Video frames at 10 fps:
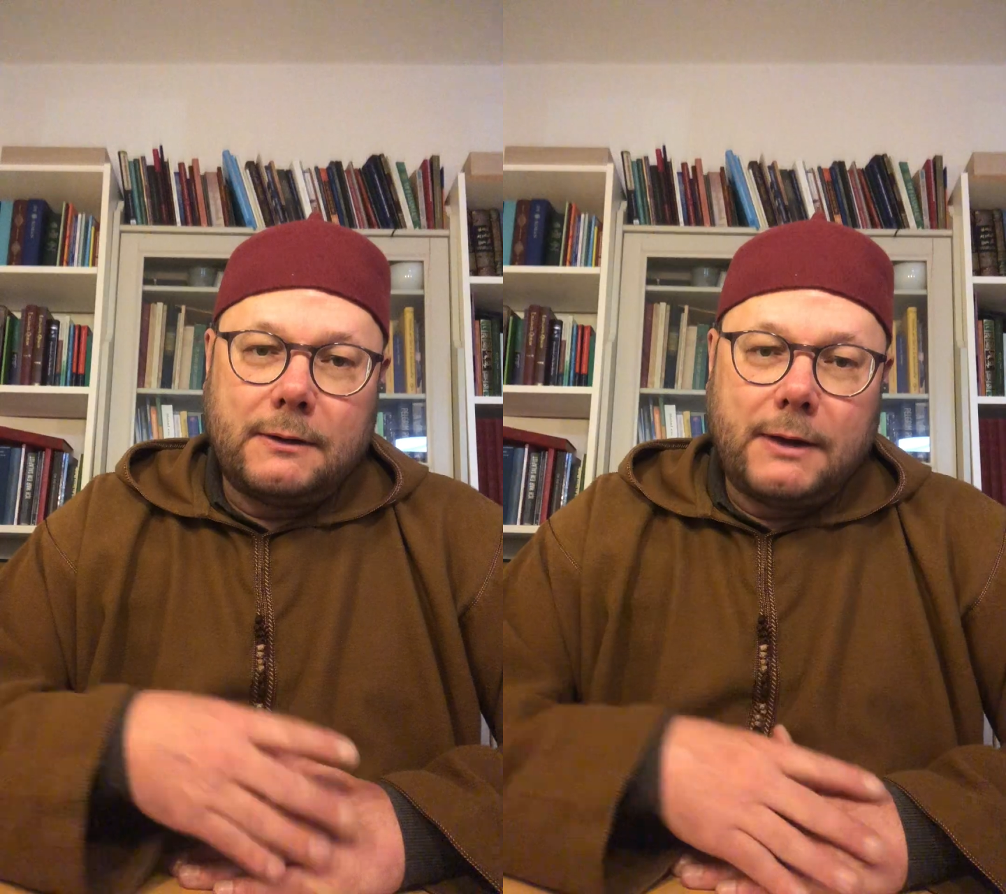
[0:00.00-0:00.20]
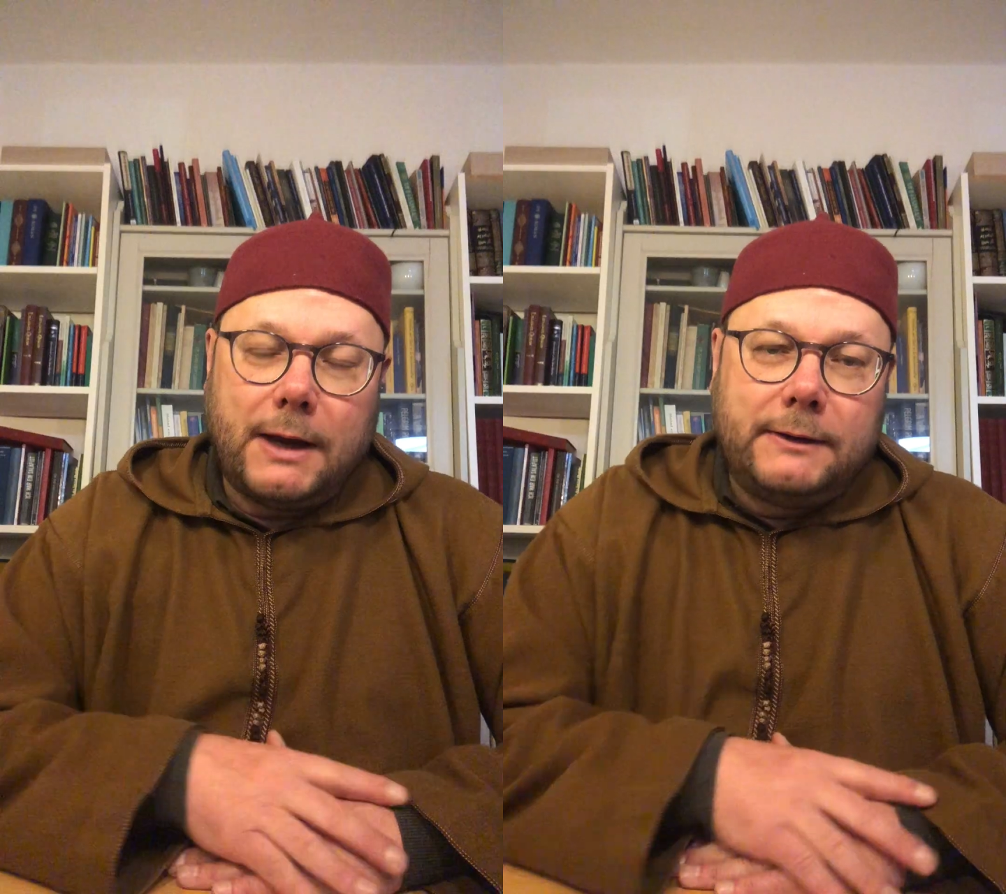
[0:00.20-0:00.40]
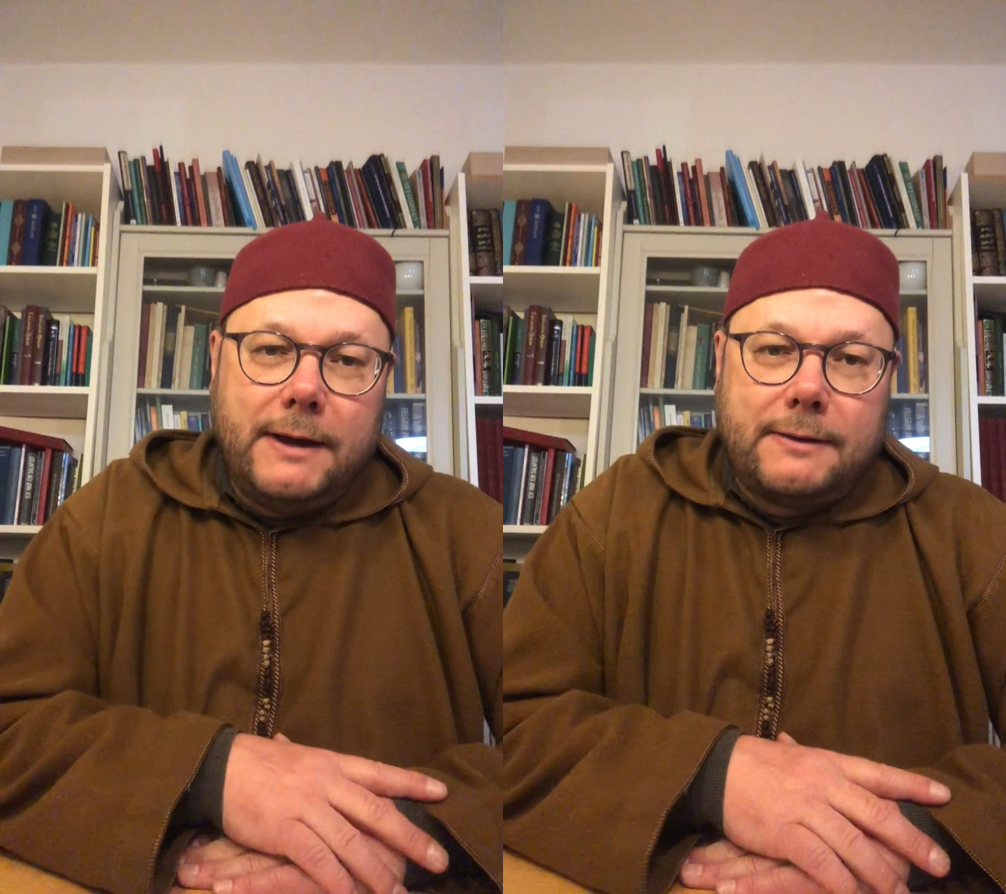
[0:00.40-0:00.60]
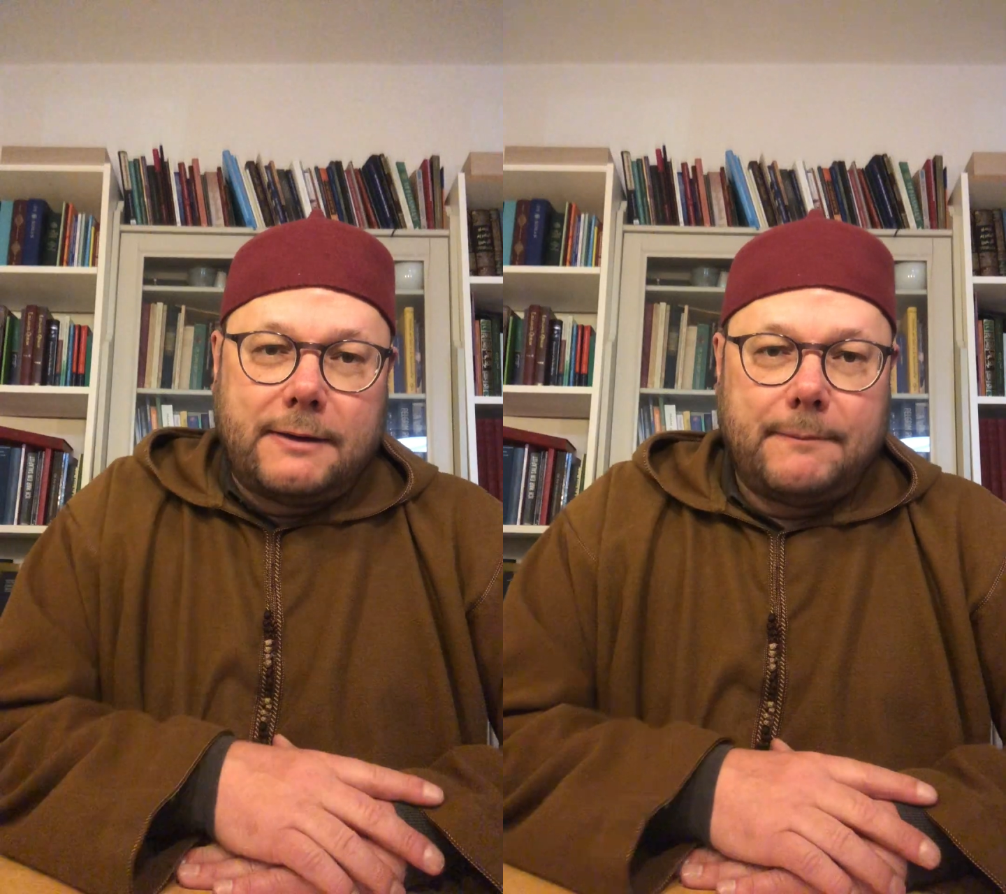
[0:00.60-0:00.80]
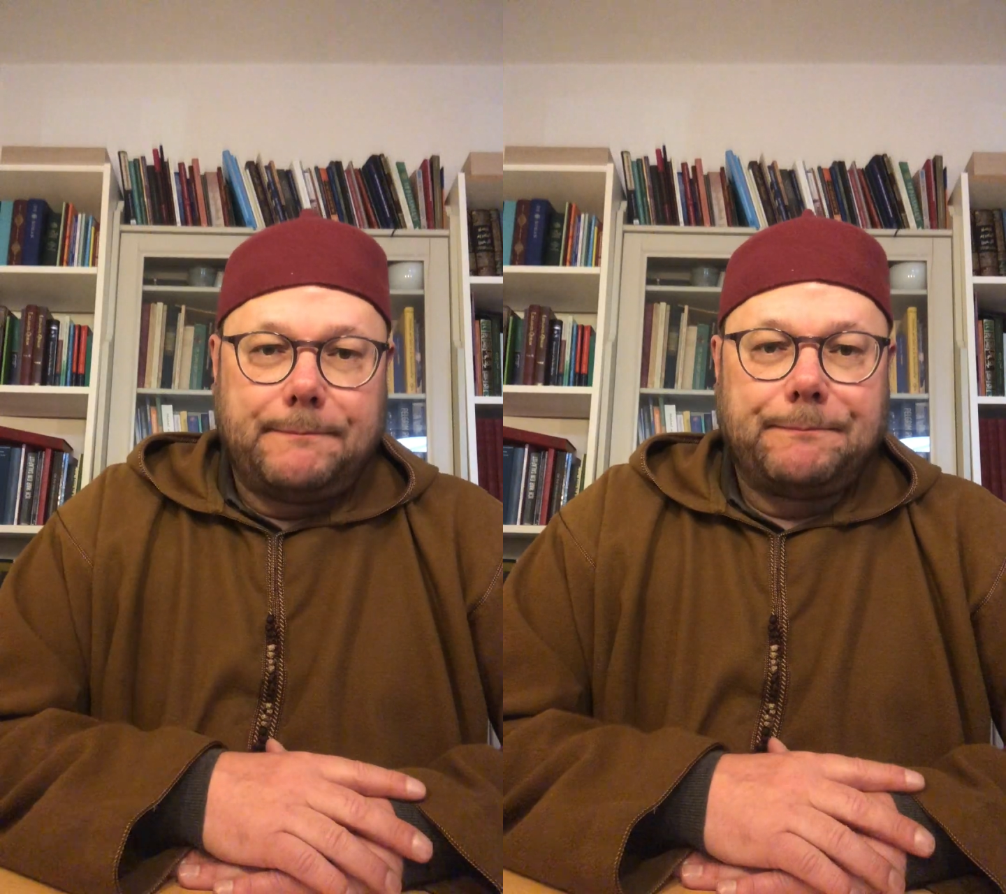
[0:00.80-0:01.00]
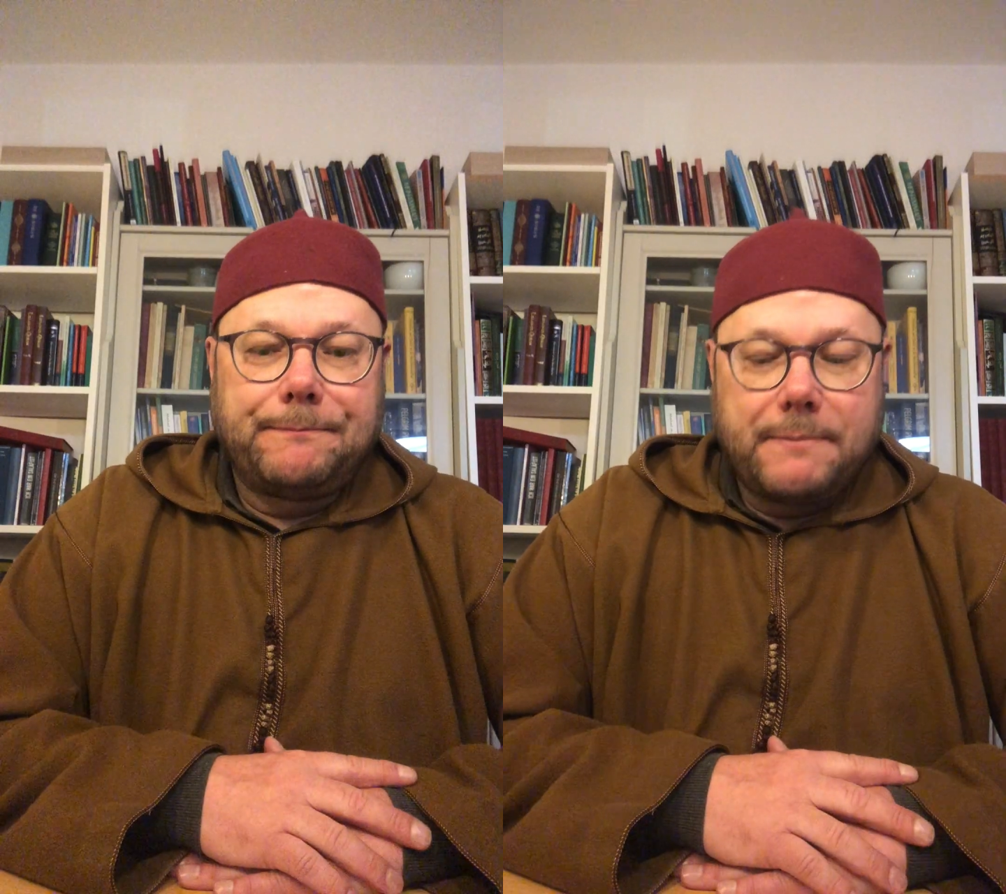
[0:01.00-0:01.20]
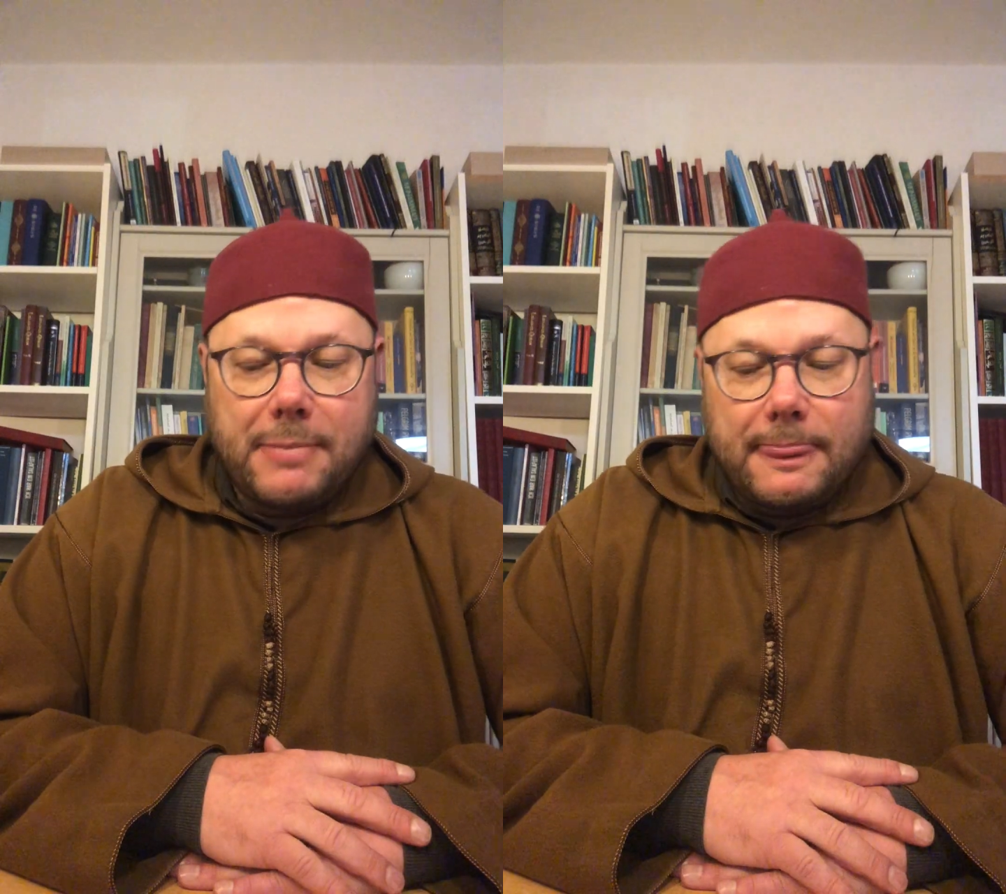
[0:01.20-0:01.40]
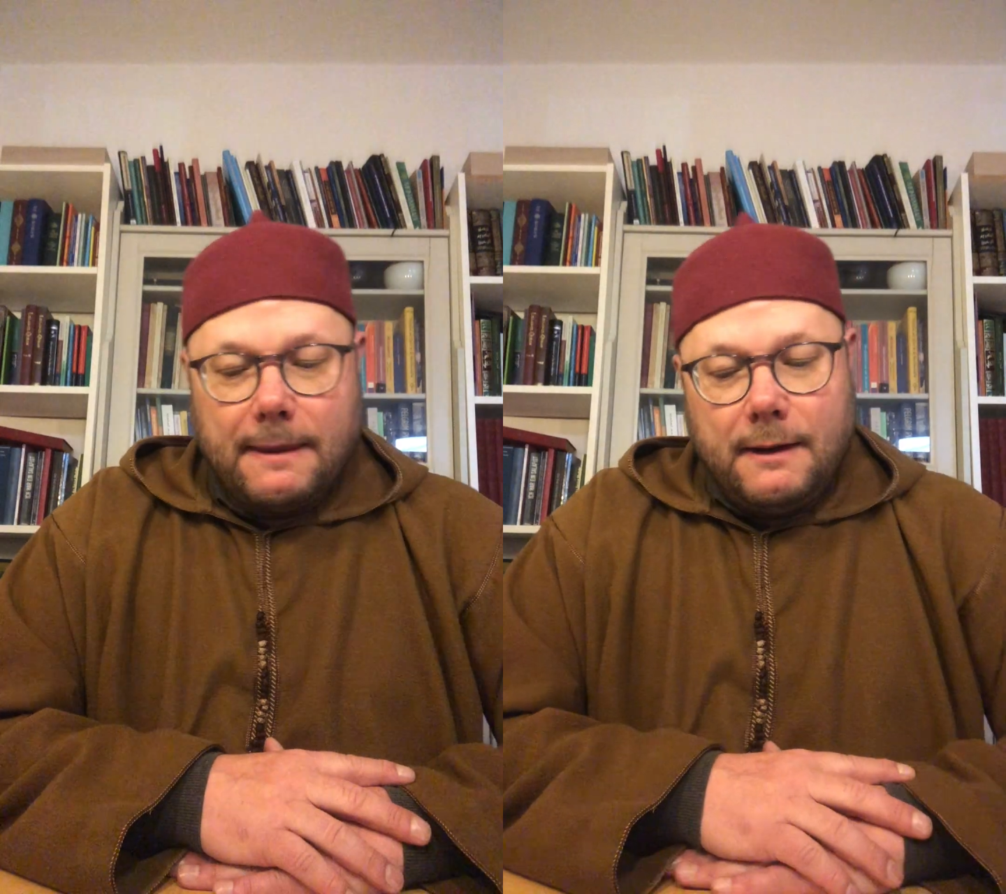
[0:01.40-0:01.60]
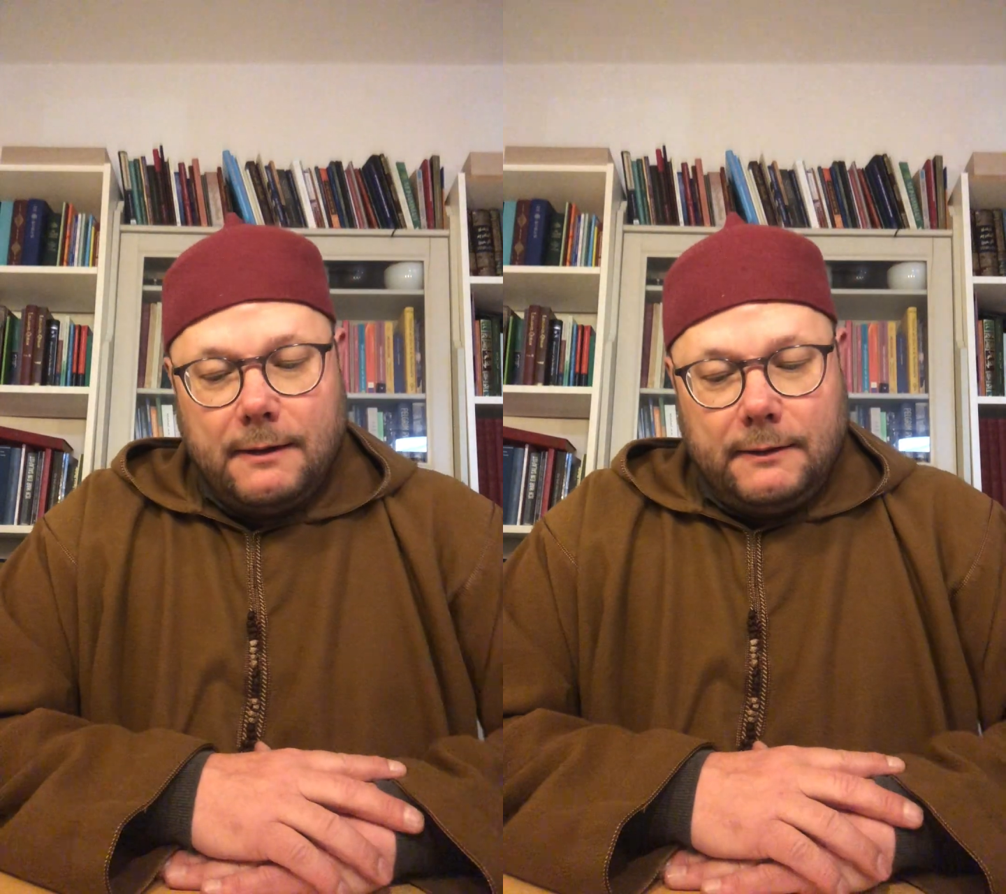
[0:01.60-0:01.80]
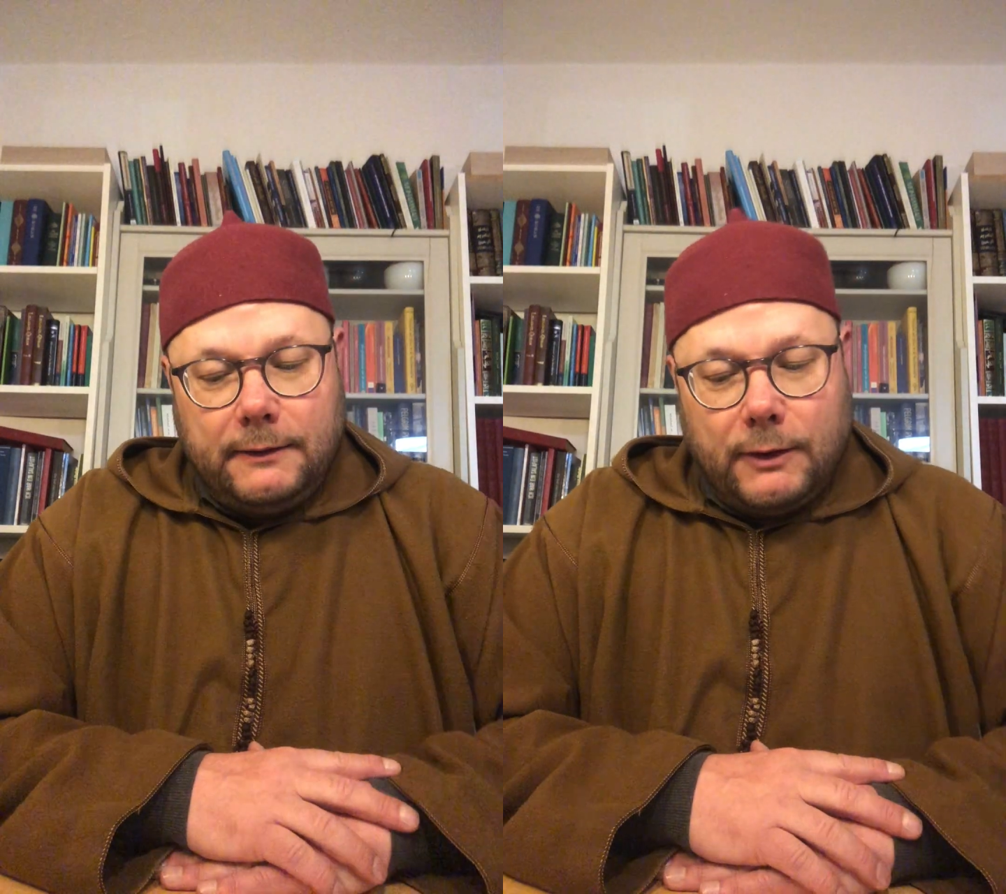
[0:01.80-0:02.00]
Hadith.
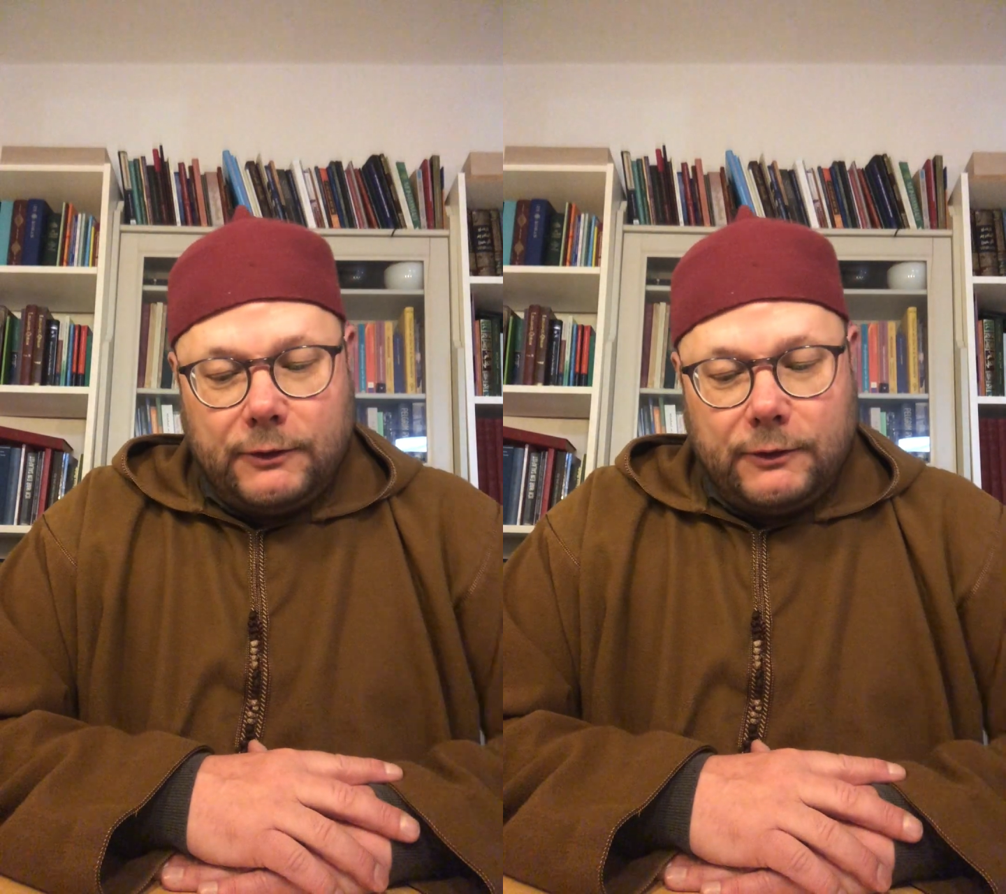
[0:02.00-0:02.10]
Now